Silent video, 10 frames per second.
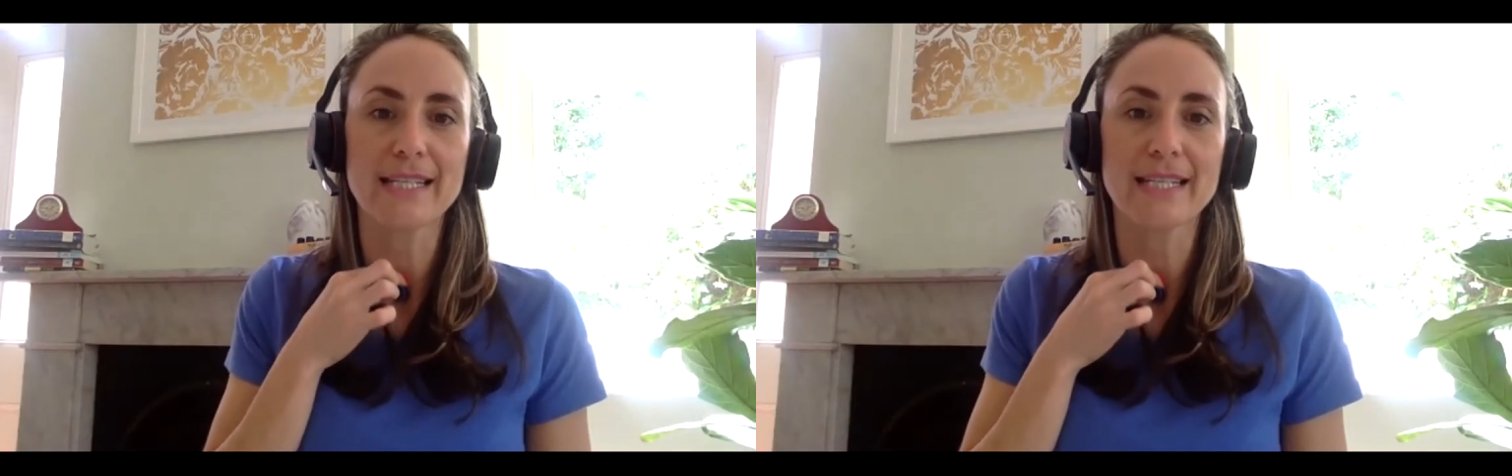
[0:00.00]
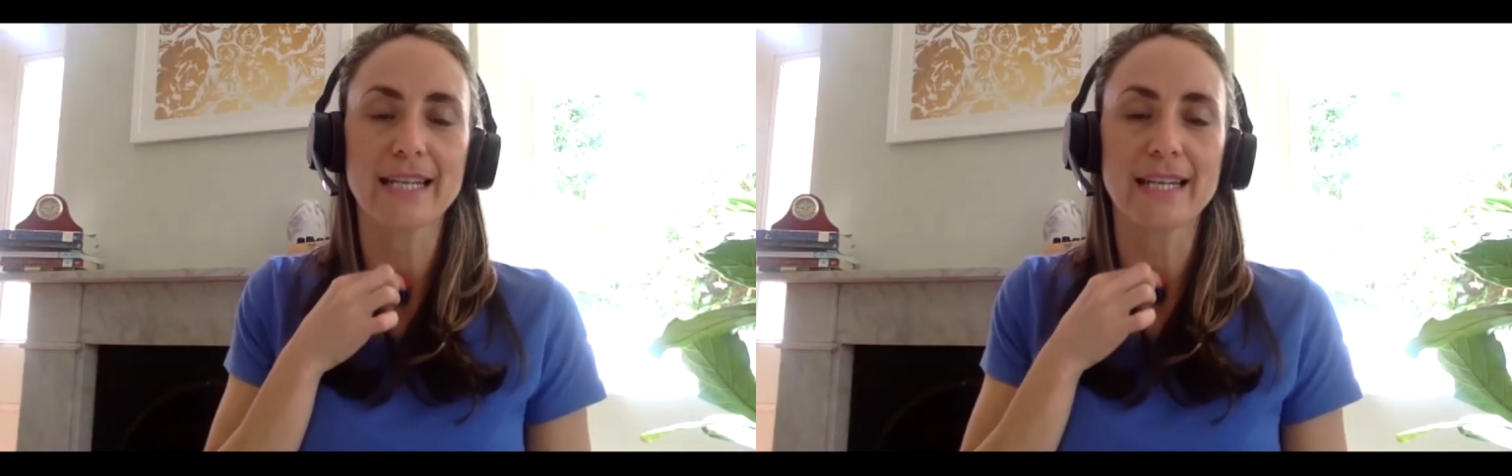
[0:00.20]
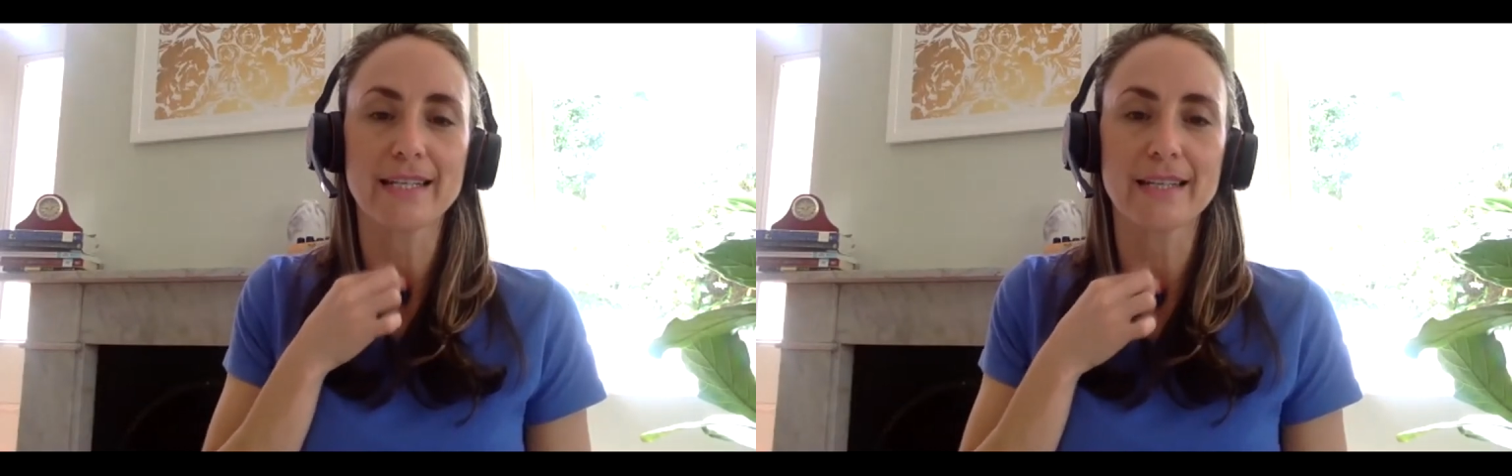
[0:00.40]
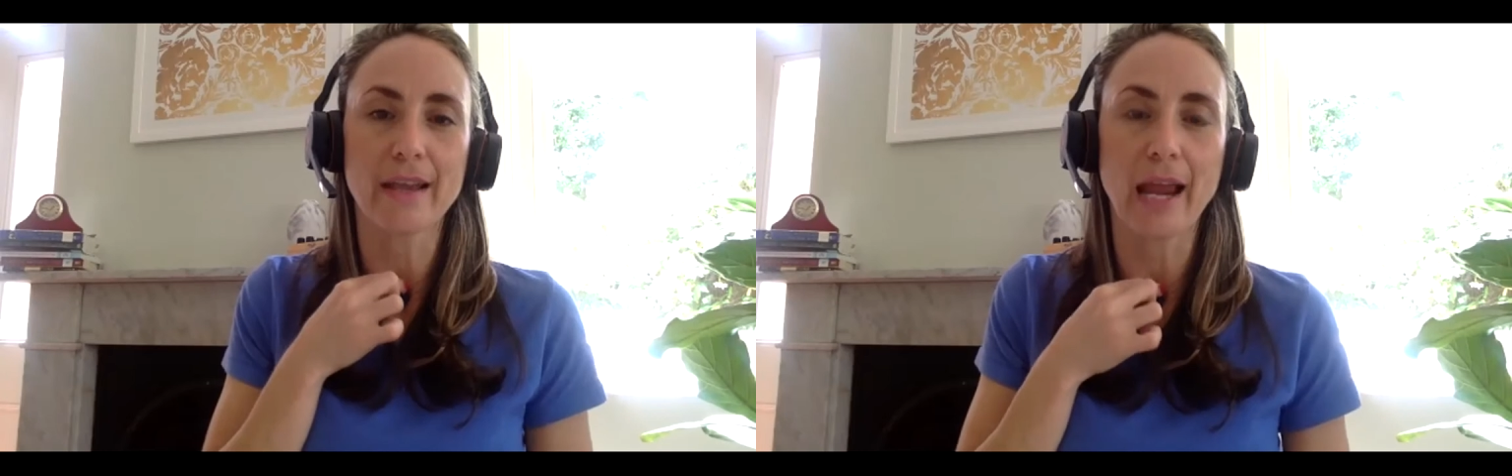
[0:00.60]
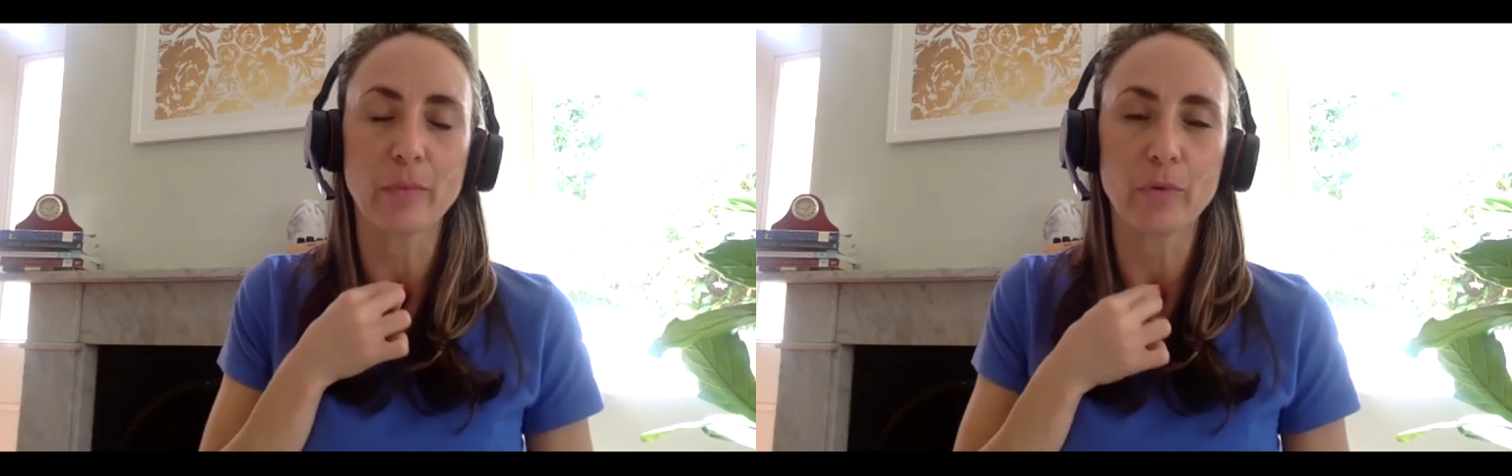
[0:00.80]
it into the
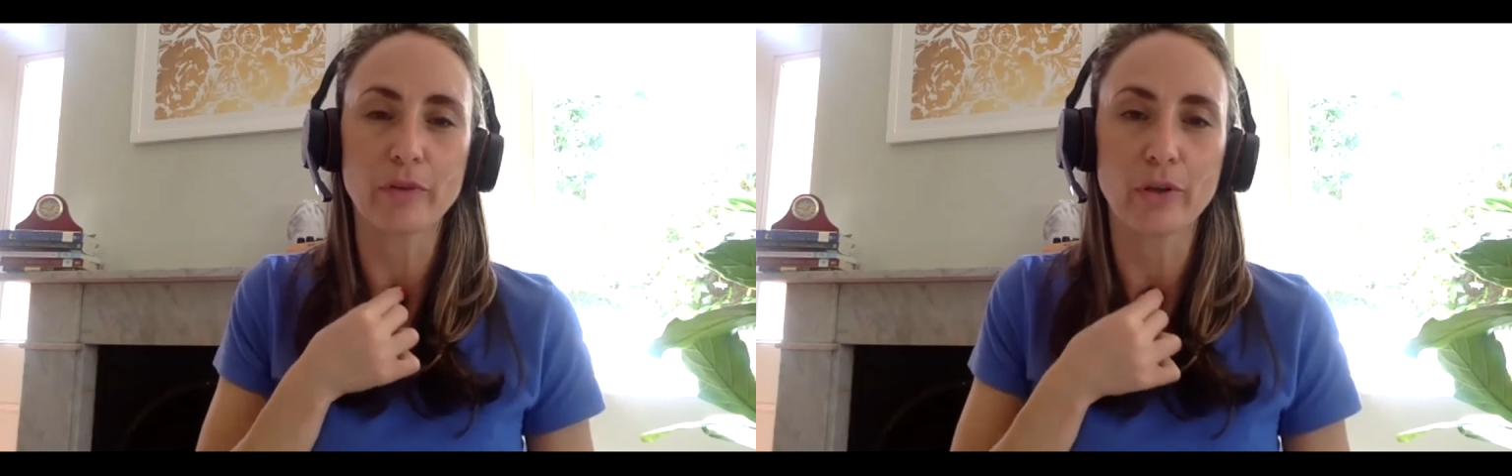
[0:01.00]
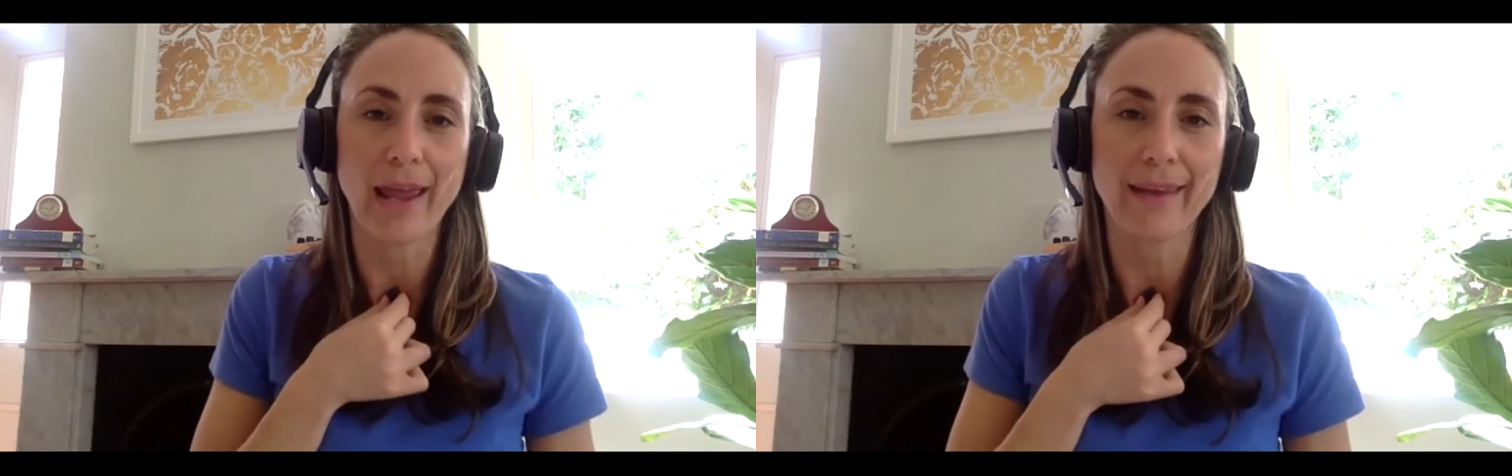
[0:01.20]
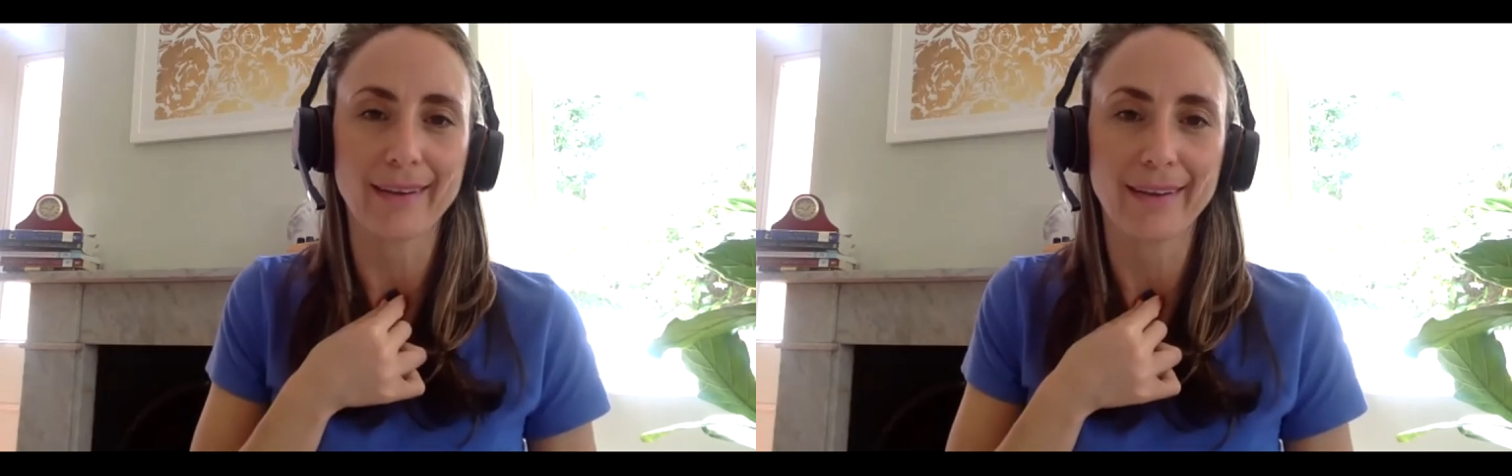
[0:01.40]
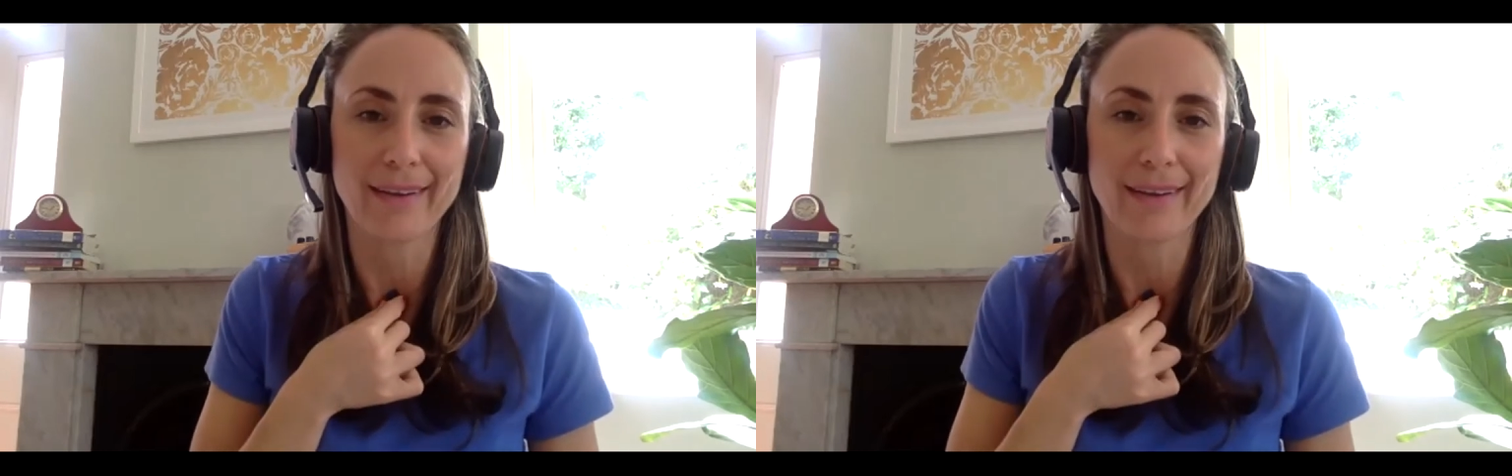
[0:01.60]
nape of your neck.